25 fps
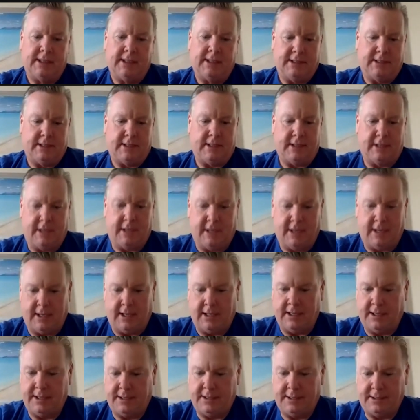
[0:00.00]
The
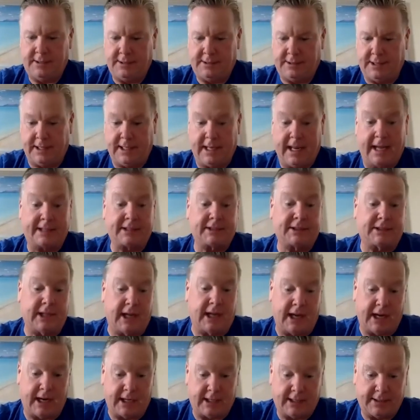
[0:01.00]
next
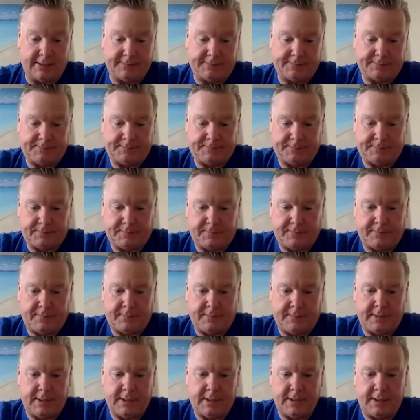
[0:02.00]
day,
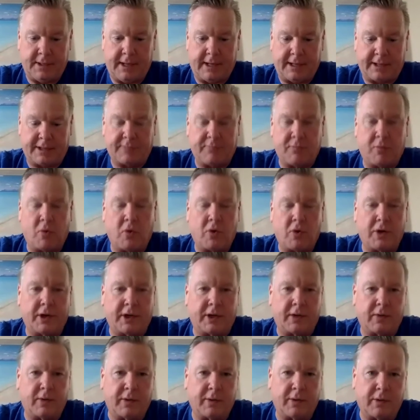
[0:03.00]
the next
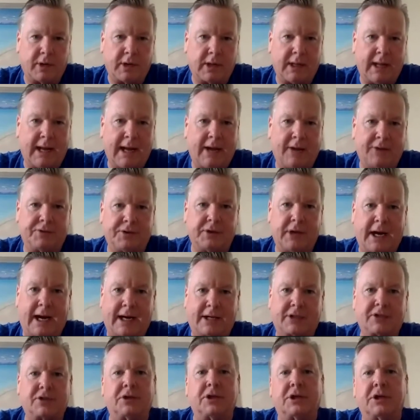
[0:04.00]
morning, we were allowed to
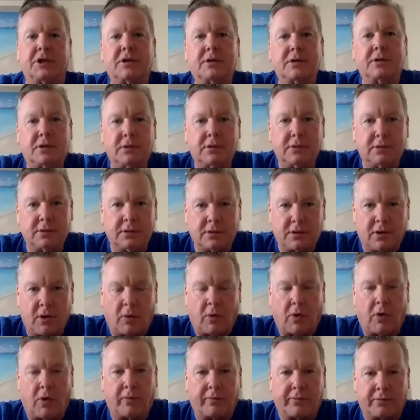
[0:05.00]
actually
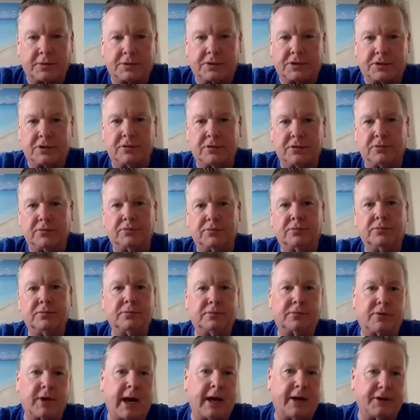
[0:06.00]
go over to
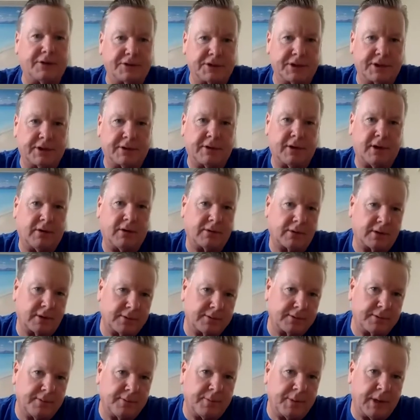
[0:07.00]
Ground Zero,
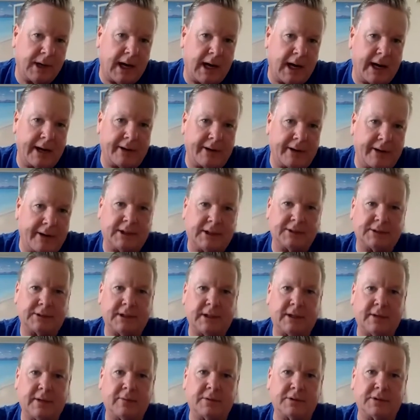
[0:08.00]
or the pile as
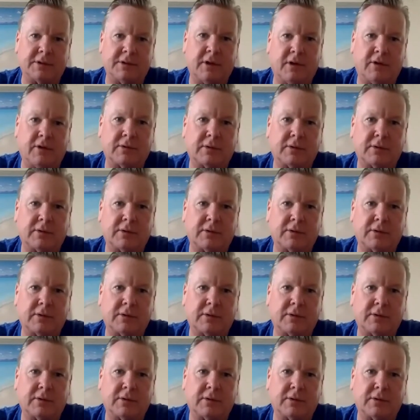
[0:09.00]
it was known.